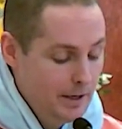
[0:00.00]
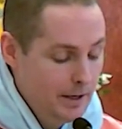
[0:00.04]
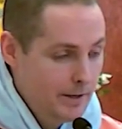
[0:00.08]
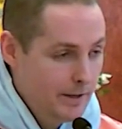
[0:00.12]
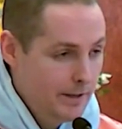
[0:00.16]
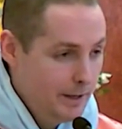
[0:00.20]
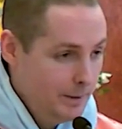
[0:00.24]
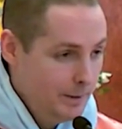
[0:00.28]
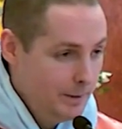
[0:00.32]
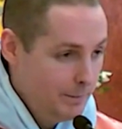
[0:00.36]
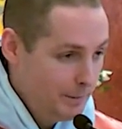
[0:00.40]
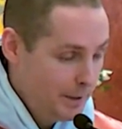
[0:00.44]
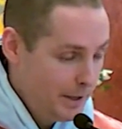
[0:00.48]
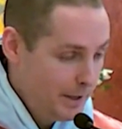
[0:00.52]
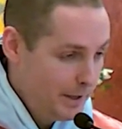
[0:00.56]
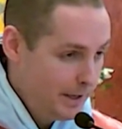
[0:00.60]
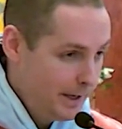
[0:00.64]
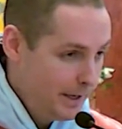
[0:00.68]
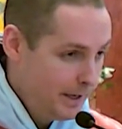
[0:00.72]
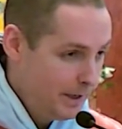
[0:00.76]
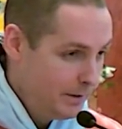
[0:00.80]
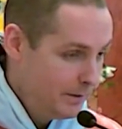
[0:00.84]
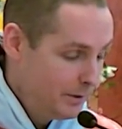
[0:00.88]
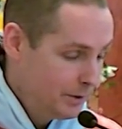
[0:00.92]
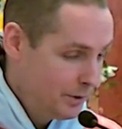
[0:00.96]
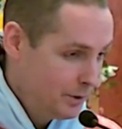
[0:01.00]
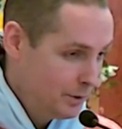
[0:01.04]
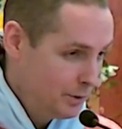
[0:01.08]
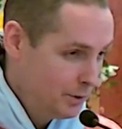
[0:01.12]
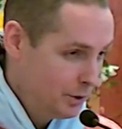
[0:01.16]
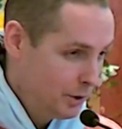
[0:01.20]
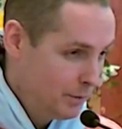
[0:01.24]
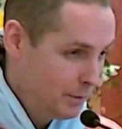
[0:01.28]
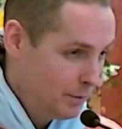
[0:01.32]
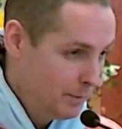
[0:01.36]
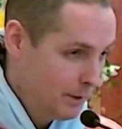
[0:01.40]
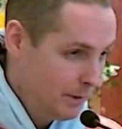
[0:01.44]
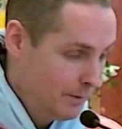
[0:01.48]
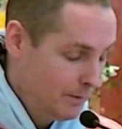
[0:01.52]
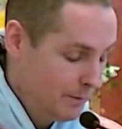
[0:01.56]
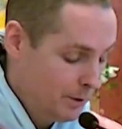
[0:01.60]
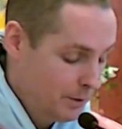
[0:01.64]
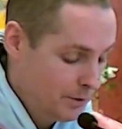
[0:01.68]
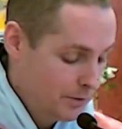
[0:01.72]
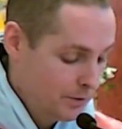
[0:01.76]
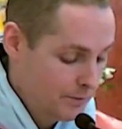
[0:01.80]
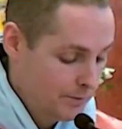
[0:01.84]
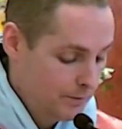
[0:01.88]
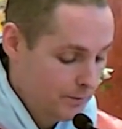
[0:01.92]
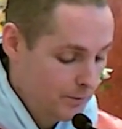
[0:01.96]
And then by the end of the story, by
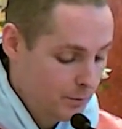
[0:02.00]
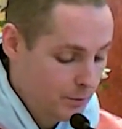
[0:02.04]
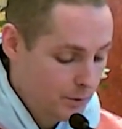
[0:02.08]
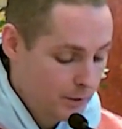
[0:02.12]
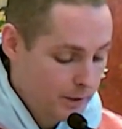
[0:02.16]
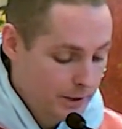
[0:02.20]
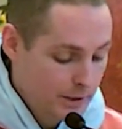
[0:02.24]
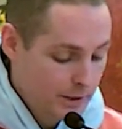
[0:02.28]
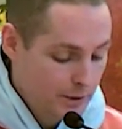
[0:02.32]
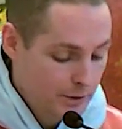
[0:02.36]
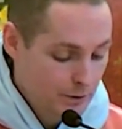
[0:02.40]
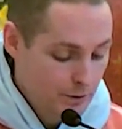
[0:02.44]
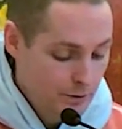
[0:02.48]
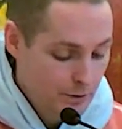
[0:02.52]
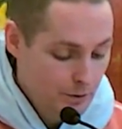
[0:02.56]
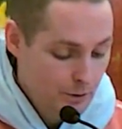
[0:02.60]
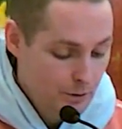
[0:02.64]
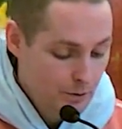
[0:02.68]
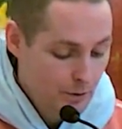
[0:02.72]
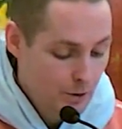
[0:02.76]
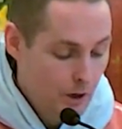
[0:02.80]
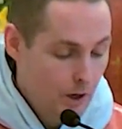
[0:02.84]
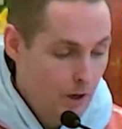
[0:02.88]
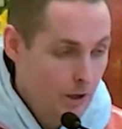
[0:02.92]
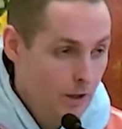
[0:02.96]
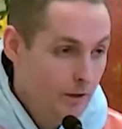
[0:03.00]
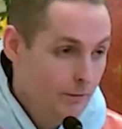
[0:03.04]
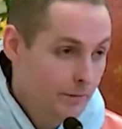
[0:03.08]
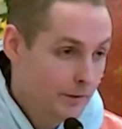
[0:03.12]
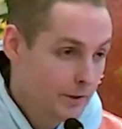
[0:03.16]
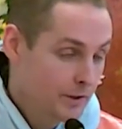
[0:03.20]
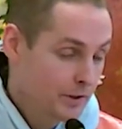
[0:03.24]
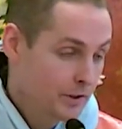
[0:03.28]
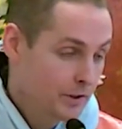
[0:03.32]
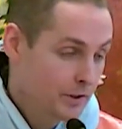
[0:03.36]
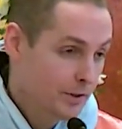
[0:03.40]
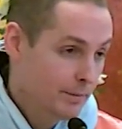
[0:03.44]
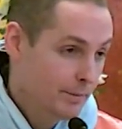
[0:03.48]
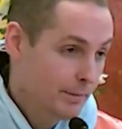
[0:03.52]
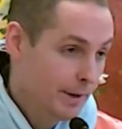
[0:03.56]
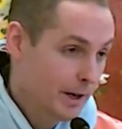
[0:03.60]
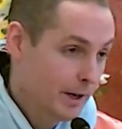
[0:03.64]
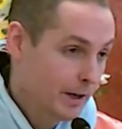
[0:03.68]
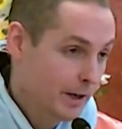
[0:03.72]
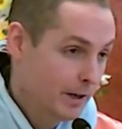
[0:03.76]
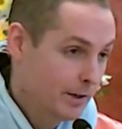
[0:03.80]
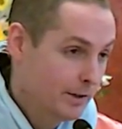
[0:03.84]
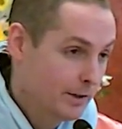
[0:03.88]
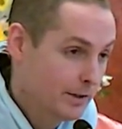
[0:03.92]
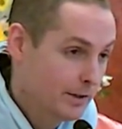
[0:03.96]
verse 42, all of the
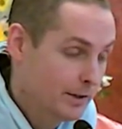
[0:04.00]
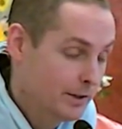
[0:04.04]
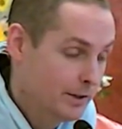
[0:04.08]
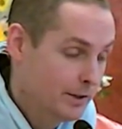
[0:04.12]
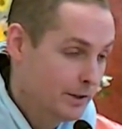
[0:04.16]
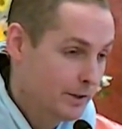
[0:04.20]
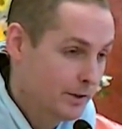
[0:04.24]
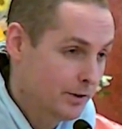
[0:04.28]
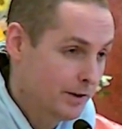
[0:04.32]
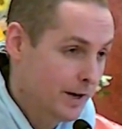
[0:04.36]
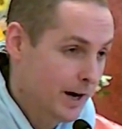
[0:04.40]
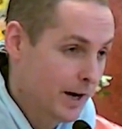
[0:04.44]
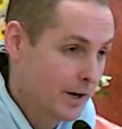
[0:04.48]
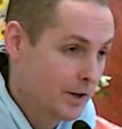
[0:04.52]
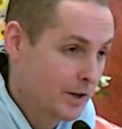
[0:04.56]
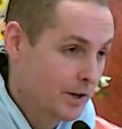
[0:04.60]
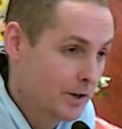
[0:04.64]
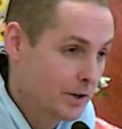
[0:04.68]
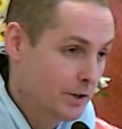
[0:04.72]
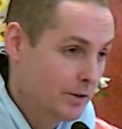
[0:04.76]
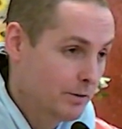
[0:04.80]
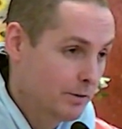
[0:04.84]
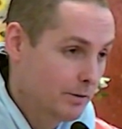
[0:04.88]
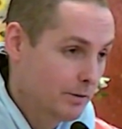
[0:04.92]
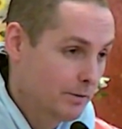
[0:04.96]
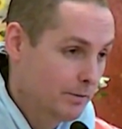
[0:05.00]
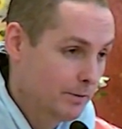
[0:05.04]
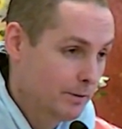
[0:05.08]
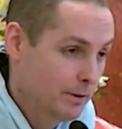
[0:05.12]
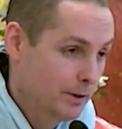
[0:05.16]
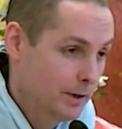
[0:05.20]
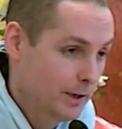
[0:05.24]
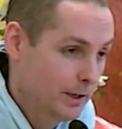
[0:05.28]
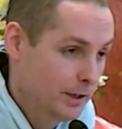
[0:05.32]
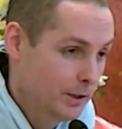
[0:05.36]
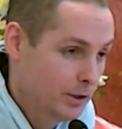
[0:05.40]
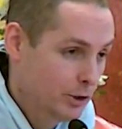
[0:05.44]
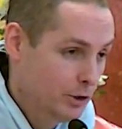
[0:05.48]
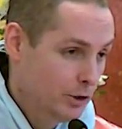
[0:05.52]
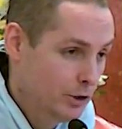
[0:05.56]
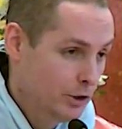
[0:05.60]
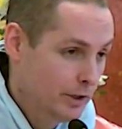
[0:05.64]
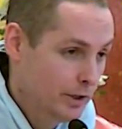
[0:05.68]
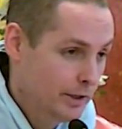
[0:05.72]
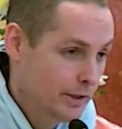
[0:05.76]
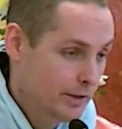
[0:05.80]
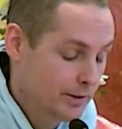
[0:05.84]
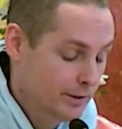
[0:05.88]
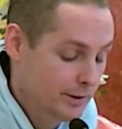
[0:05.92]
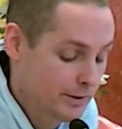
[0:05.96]
Samaritans are actually referring to
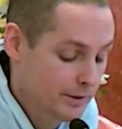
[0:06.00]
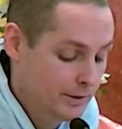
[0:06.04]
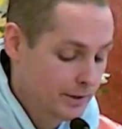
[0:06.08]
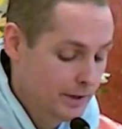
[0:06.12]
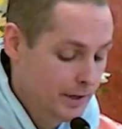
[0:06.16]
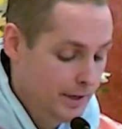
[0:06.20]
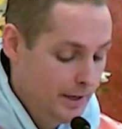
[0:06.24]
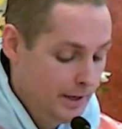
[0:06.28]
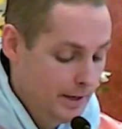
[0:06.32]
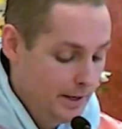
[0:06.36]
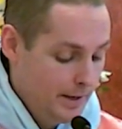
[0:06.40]
Jesus